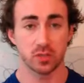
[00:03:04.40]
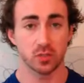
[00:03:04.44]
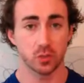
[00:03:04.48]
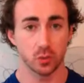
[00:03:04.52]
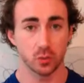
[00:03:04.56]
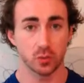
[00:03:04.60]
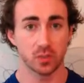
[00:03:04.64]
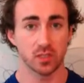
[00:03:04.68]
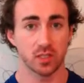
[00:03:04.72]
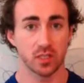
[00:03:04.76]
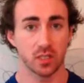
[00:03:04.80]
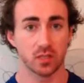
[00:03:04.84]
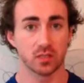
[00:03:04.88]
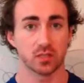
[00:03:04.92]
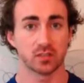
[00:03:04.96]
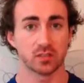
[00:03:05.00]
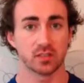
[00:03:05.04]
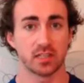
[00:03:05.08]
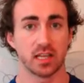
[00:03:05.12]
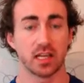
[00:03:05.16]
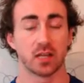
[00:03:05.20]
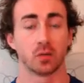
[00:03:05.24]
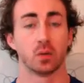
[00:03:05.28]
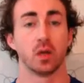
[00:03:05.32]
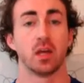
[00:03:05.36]
of googling on it
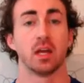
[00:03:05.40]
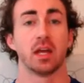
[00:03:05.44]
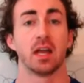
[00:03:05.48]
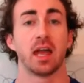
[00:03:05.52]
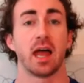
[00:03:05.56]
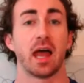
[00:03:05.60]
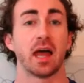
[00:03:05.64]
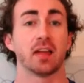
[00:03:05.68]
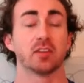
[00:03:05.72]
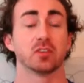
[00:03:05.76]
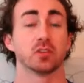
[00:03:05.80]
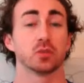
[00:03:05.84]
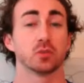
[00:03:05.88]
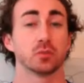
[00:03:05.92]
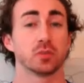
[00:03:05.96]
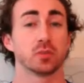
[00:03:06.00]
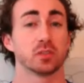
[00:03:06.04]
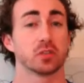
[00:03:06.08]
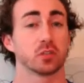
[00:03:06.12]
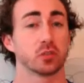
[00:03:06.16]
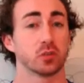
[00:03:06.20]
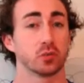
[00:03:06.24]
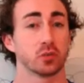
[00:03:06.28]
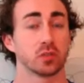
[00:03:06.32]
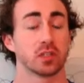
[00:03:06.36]
now, and do a bit
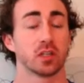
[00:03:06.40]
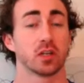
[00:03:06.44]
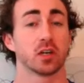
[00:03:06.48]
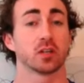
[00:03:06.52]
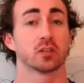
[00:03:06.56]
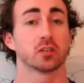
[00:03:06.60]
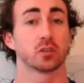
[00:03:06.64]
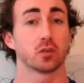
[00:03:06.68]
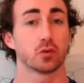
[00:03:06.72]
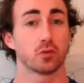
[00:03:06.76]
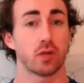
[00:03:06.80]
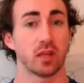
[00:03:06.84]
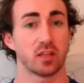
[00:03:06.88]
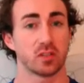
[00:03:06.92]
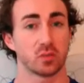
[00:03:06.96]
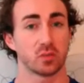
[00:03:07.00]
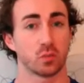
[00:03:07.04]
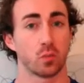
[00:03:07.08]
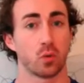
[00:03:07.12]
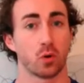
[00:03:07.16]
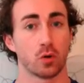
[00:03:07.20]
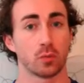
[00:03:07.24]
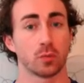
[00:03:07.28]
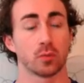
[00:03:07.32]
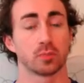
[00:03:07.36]
of googling on correct
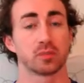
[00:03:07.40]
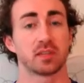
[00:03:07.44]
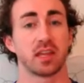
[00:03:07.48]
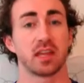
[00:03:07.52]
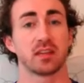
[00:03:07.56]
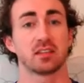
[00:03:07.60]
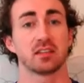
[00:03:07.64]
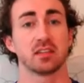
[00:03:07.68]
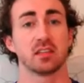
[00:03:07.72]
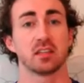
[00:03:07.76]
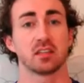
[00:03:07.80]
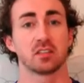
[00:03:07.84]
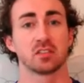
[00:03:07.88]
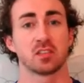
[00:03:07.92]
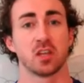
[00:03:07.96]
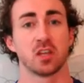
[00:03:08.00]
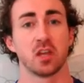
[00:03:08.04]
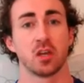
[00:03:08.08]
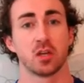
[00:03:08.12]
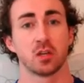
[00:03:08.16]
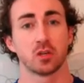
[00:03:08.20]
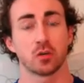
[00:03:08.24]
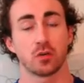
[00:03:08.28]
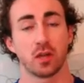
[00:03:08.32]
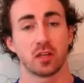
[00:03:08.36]
warm-up techniques,
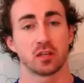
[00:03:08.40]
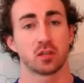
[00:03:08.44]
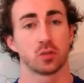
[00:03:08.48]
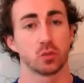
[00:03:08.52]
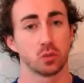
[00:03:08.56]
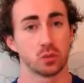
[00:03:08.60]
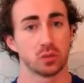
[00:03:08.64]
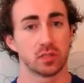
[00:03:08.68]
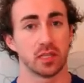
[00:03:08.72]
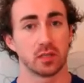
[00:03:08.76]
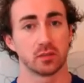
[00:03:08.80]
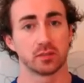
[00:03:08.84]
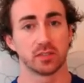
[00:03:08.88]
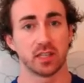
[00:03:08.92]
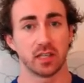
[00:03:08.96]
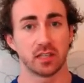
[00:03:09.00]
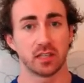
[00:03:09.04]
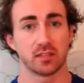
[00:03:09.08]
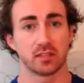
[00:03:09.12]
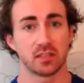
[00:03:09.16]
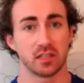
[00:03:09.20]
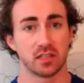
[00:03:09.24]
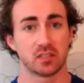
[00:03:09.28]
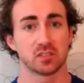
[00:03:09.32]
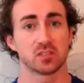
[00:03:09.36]
correct cool down
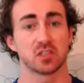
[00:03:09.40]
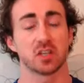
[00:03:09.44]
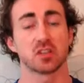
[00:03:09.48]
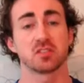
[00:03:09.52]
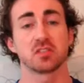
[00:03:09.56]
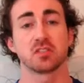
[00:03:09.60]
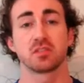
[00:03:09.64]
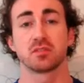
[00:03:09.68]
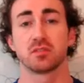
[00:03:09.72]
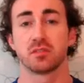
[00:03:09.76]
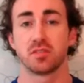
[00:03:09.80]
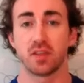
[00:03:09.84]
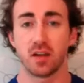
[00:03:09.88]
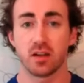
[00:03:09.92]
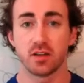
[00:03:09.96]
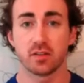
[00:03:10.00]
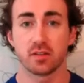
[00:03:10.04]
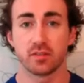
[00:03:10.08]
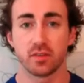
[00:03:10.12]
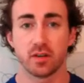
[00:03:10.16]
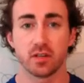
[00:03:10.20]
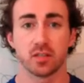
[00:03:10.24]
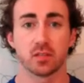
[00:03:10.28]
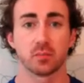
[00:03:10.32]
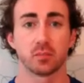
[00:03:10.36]
techniques, because it's very,
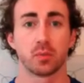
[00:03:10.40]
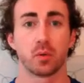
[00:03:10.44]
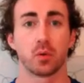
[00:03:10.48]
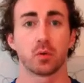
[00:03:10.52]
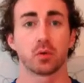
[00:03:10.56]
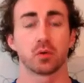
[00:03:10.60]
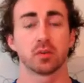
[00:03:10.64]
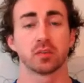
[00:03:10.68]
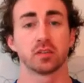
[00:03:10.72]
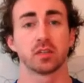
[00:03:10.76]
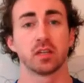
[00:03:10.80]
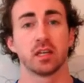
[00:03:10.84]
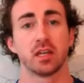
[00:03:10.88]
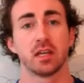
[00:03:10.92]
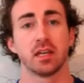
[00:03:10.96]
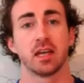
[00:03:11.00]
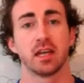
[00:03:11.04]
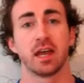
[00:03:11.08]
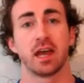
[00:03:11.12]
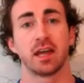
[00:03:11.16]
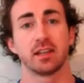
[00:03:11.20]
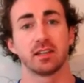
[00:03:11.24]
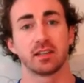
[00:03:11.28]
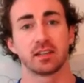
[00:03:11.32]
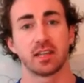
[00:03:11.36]
very important.
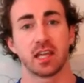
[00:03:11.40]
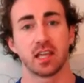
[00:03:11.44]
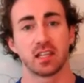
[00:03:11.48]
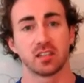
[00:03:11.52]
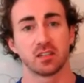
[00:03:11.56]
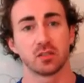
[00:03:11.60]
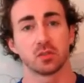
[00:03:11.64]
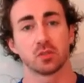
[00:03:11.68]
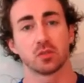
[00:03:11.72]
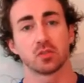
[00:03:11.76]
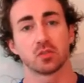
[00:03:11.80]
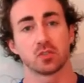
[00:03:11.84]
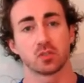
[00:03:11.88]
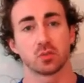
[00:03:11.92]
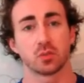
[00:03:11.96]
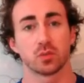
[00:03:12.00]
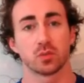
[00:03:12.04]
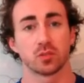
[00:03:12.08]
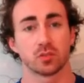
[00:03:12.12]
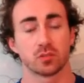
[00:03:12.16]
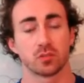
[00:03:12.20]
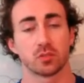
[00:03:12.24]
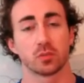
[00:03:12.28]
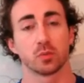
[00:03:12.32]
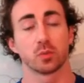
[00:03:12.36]
And again,
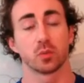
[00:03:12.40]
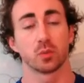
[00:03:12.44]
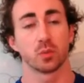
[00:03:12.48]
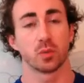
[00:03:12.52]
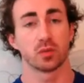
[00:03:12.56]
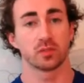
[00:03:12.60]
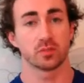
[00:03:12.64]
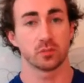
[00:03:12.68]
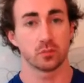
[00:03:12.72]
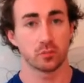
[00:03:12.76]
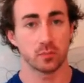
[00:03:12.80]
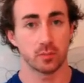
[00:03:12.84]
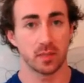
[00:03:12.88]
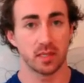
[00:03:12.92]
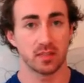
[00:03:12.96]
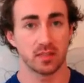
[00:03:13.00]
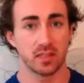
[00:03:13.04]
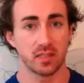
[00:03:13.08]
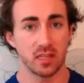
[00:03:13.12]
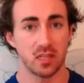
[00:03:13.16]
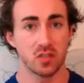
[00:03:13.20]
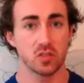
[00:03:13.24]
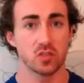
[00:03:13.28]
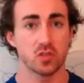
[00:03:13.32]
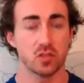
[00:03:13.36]
we want to remain
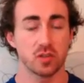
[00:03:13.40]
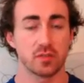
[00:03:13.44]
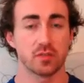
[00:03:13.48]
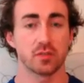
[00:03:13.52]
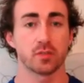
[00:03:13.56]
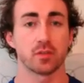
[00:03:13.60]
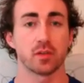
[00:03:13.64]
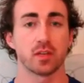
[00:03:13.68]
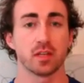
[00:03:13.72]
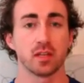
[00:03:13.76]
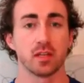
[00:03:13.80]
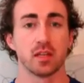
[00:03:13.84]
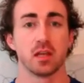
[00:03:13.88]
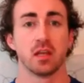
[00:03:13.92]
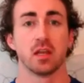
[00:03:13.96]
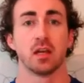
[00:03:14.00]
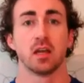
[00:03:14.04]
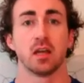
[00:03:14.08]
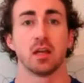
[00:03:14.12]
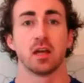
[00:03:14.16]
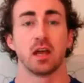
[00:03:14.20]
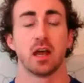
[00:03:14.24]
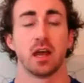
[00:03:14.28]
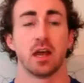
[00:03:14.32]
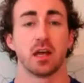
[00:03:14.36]
injury free
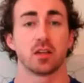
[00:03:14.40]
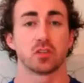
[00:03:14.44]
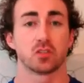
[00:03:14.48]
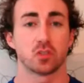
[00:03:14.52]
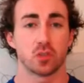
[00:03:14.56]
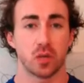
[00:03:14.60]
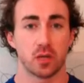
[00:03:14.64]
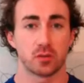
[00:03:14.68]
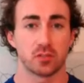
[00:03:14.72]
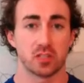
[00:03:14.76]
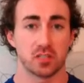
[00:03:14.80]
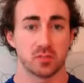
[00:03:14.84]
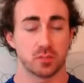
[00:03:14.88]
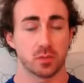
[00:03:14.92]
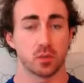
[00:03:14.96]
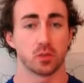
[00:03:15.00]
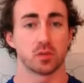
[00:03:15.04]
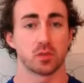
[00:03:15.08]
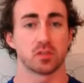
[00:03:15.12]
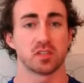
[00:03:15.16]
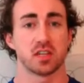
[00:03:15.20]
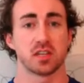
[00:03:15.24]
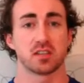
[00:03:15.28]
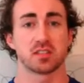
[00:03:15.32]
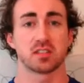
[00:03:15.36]
throughout this
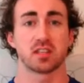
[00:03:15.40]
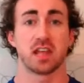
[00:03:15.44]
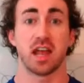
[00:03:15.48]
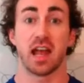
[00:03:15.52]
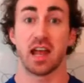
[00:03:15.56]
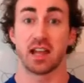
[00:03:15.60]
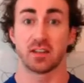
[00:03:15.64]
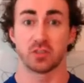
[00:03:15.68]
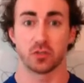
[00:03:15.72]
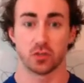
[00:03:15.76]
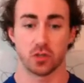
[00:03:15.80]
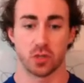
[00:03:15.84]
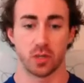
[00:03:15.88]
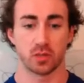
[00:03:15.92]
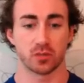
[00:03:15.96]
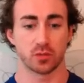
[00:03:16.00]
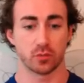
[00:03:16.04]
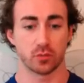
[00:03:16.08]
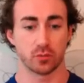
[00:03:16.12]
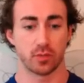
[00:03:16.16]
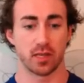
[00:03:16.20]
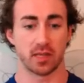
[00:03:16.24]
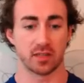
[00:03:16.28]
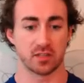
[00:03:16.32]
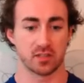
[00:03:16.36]
process and throughout the
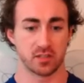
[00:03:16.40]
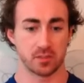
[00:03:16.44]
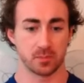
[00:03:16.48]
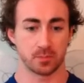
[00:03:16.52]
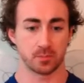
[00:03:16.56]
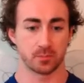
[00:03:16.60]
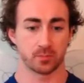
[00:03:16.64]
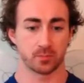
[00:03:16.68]
race.